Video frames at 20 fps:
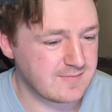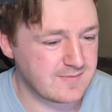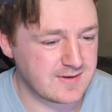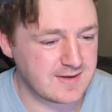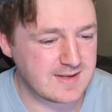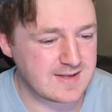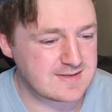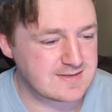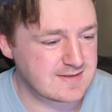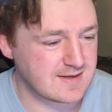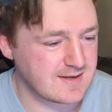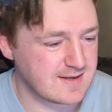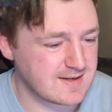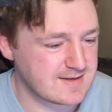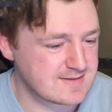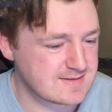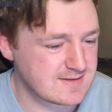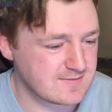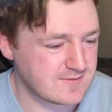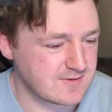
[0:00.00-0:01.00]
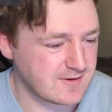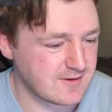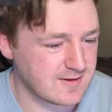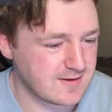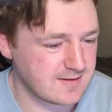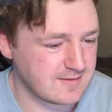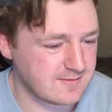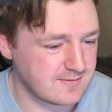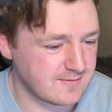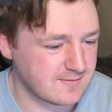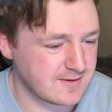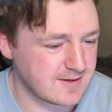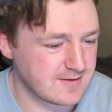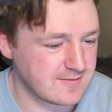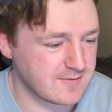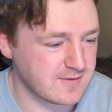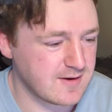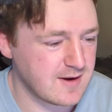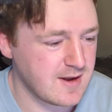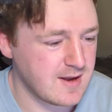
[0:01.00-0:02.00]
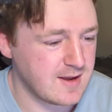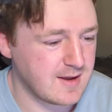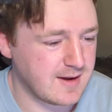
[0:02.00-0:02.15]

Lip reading: If it hits, it hits. If not, whatever.